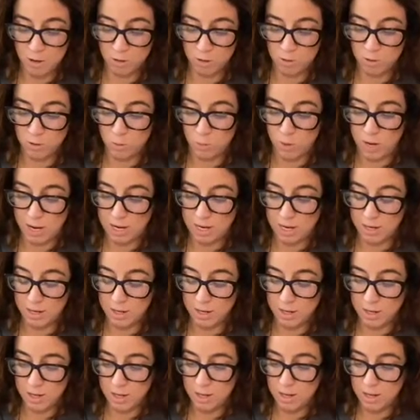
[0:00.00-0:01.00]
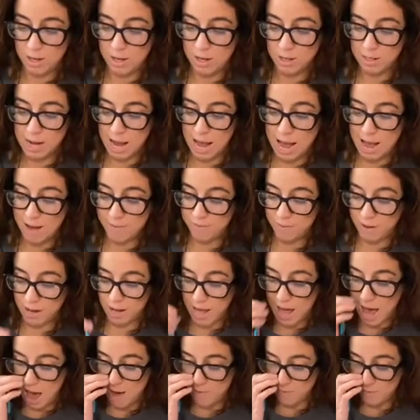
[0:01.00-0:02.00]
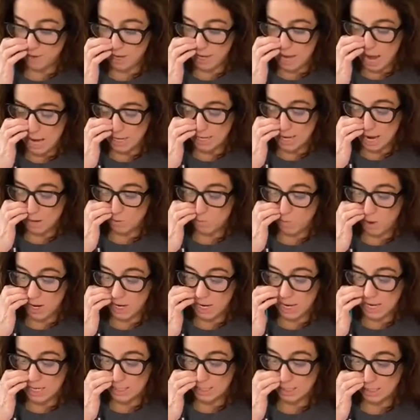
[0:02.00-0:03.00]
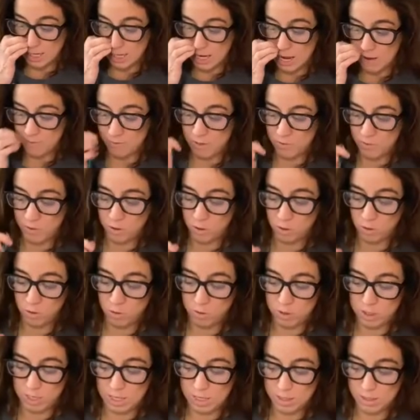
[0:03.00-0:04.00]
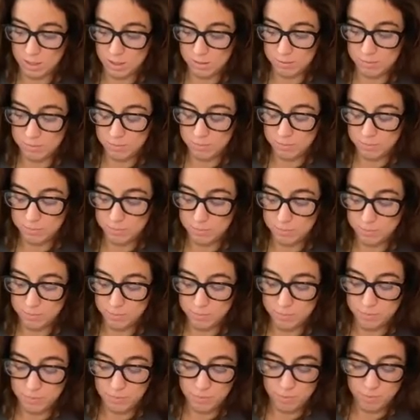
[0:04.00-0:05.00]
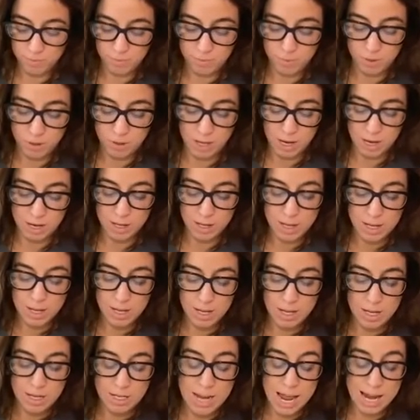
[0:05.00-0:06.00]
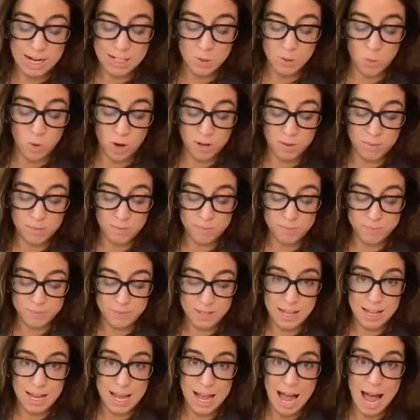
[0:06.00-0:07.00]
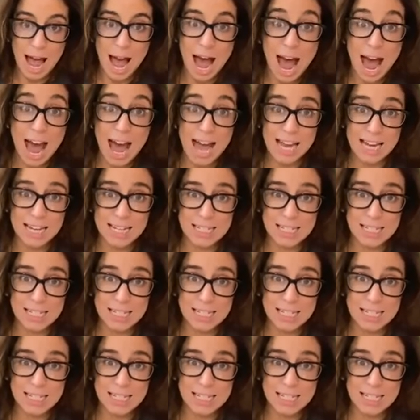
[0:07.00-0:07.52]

lose weight. Kapha, heavy, I gain weight easily and have difficult losing it. Okay, next one, eyes.